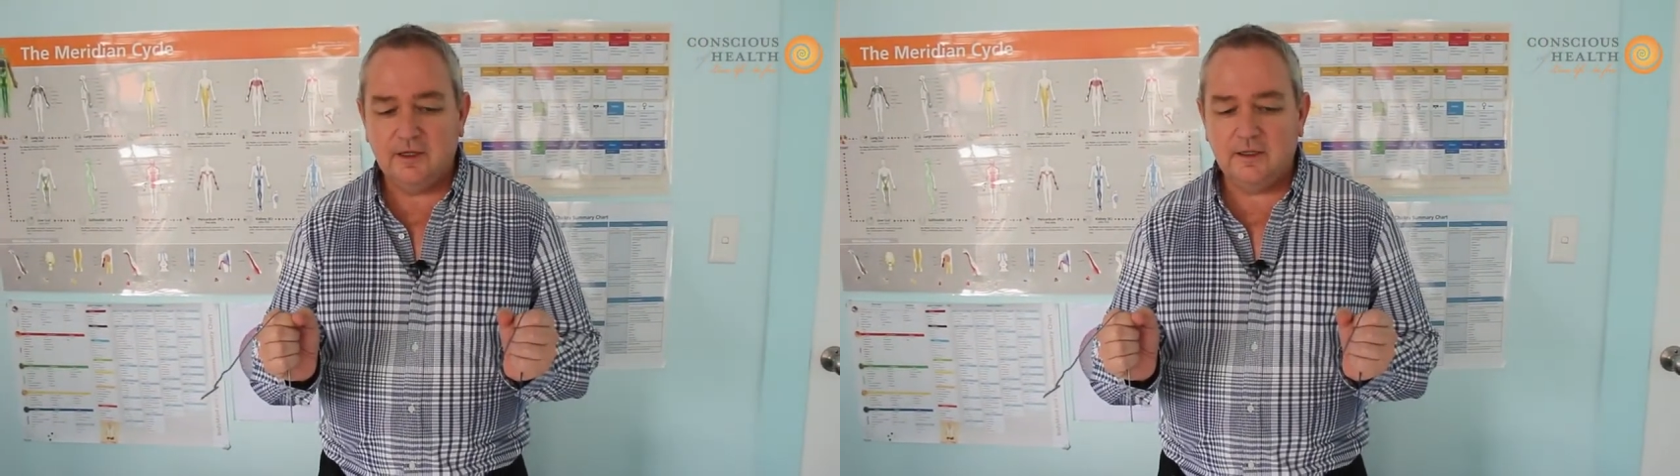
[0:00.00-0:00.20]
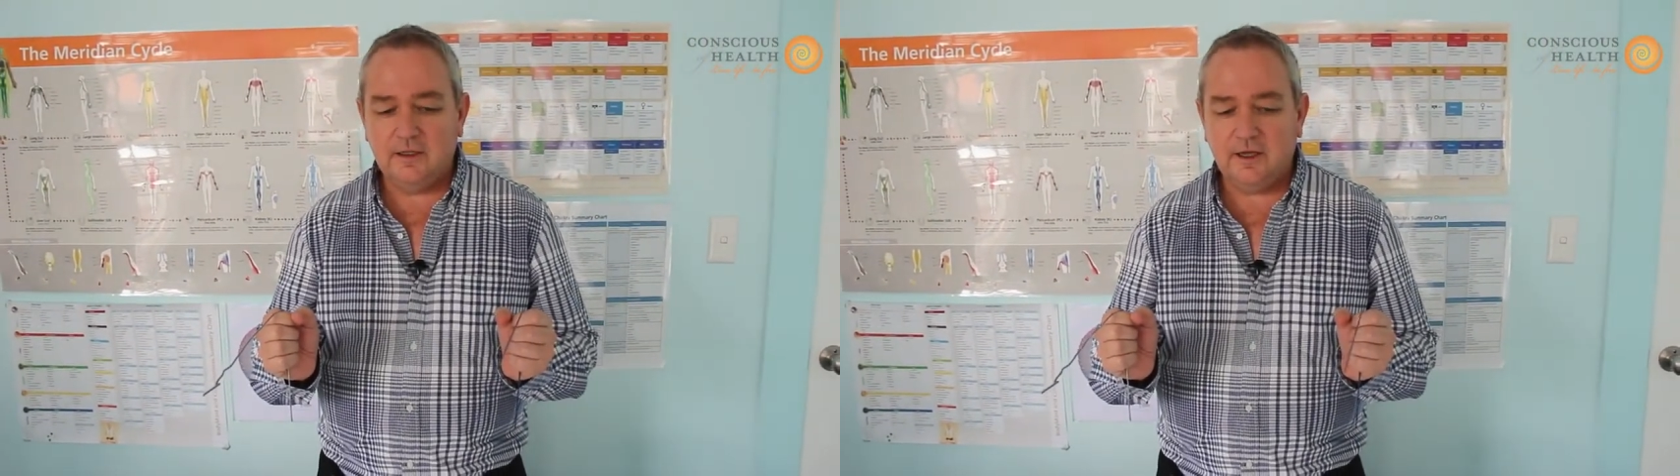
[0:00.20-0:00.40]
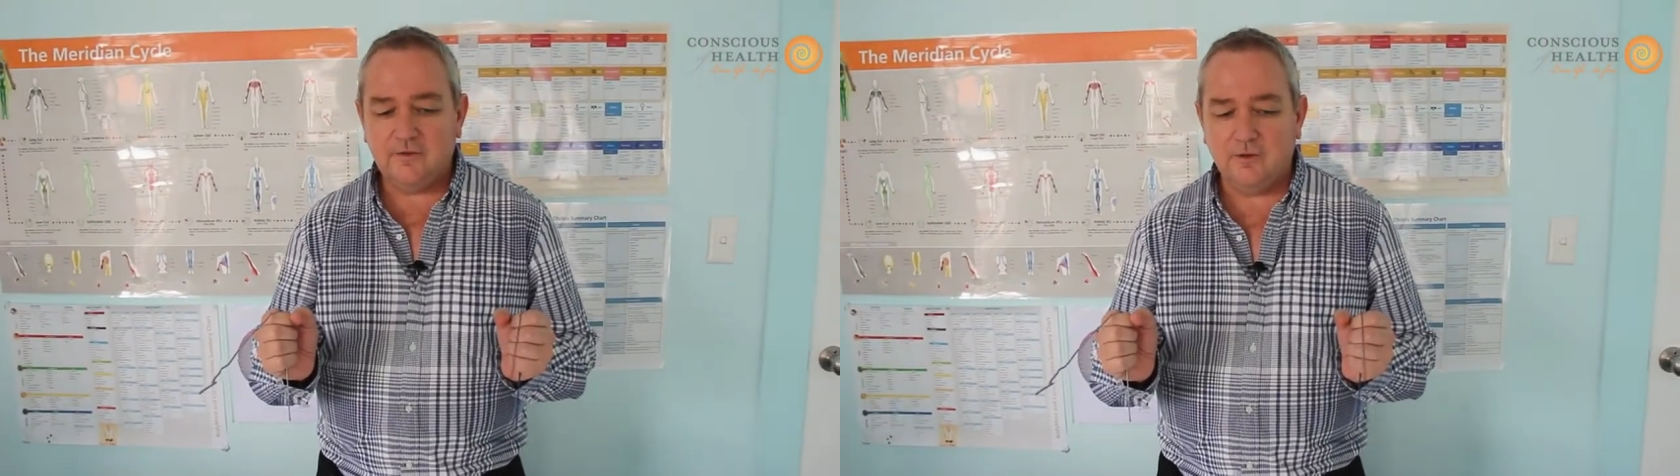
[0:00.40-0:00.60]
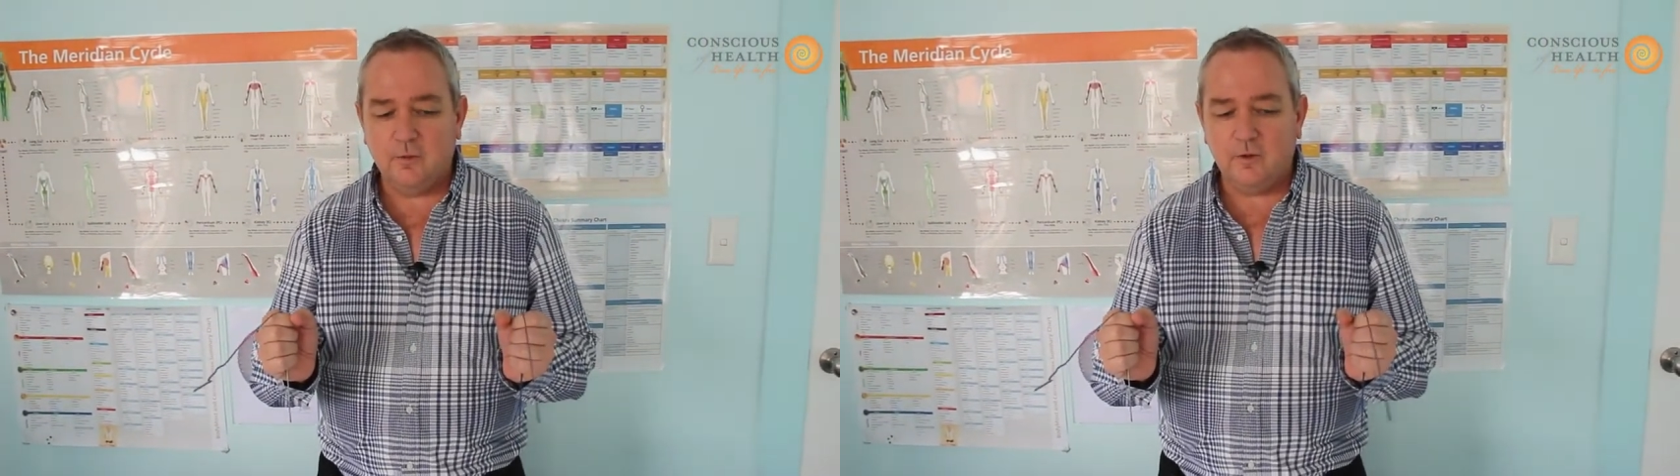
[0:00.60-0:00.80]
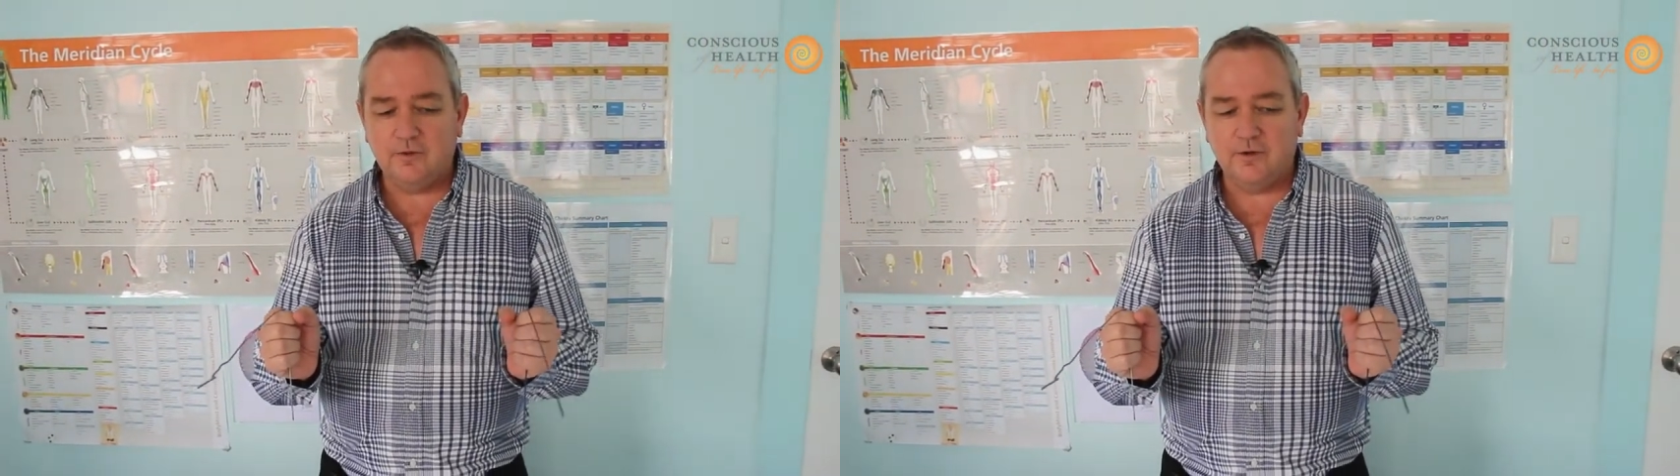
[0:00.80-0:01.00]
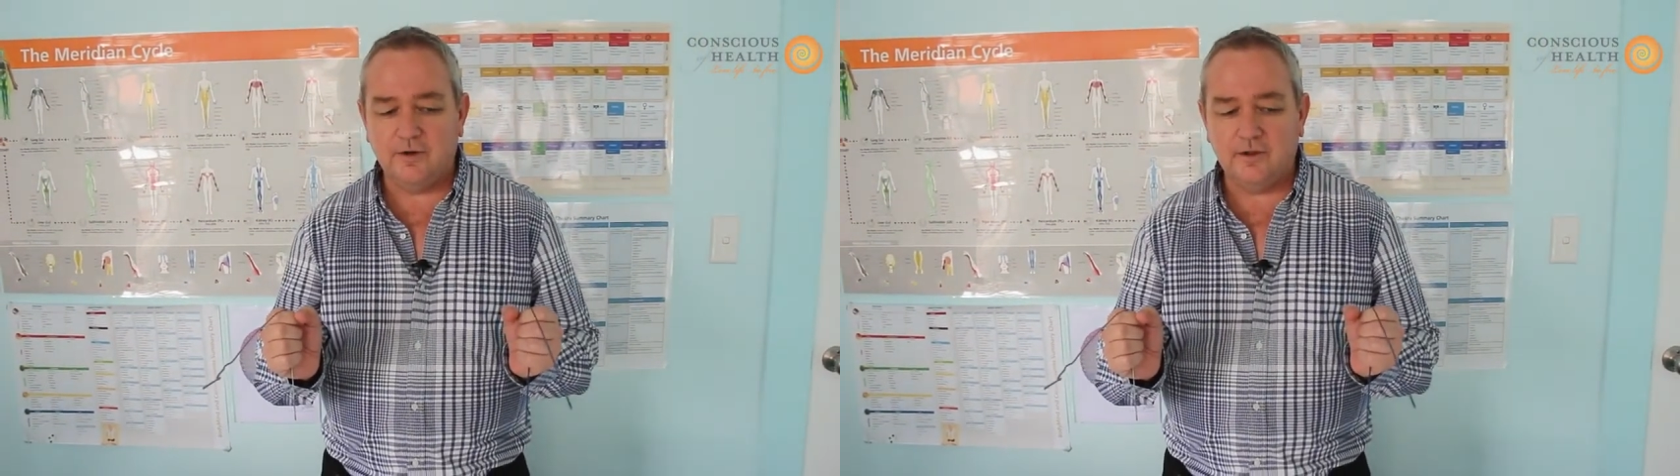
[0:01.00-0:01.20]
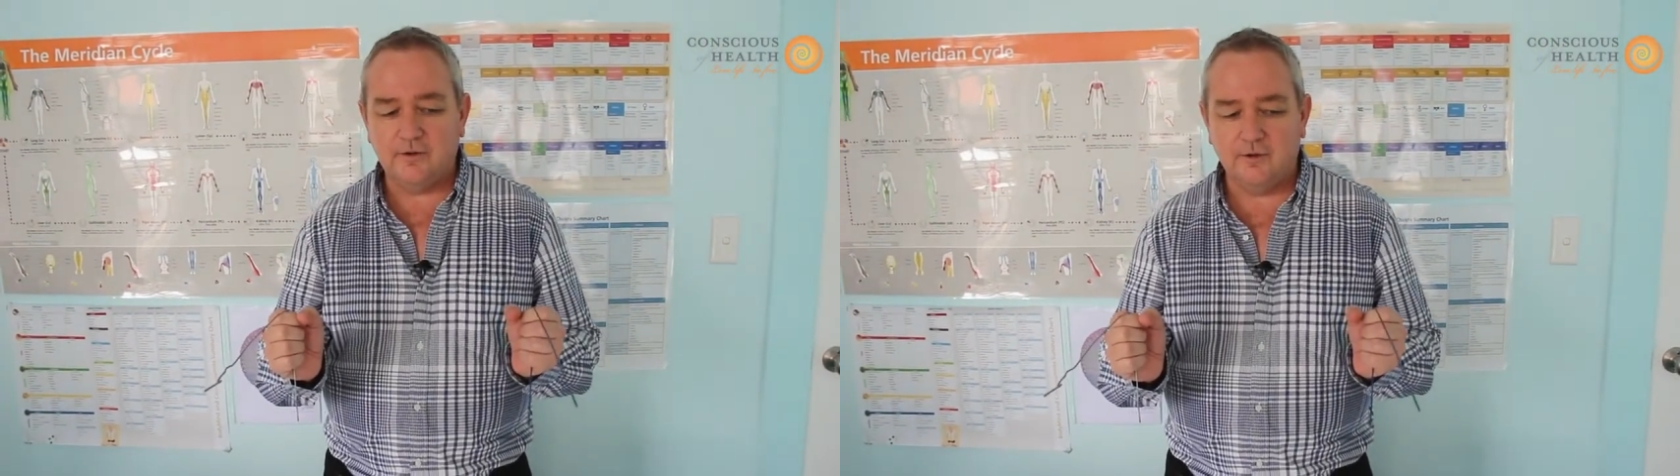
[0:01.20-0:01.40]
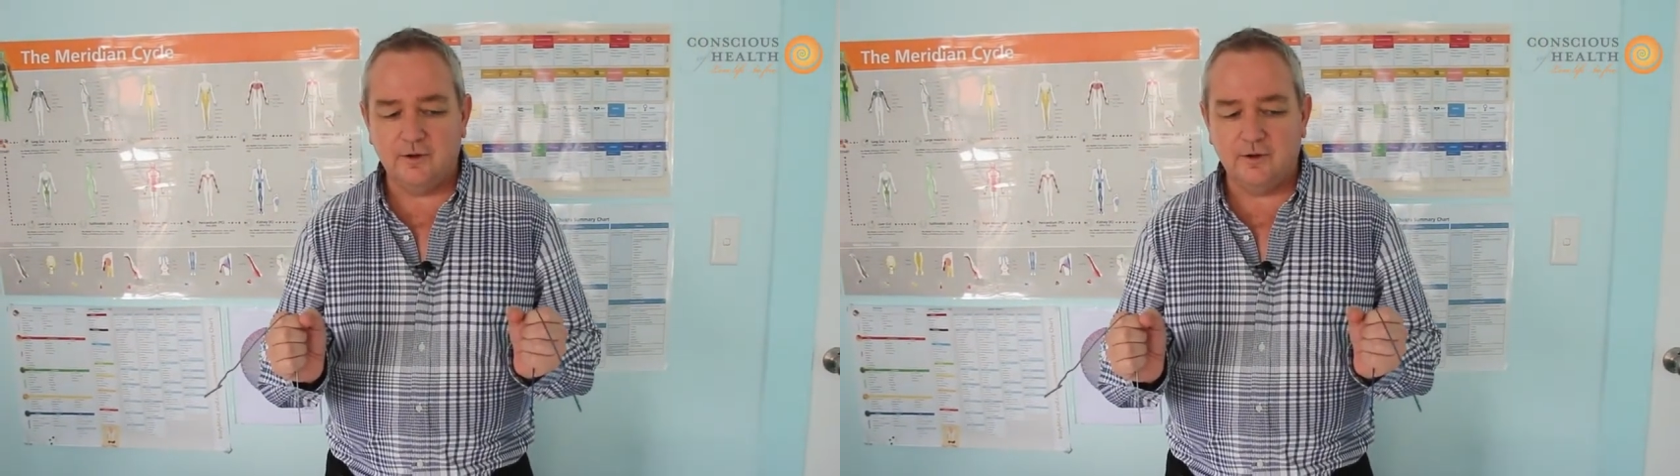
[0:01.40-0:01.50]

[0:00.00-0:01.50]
and then actually wander around the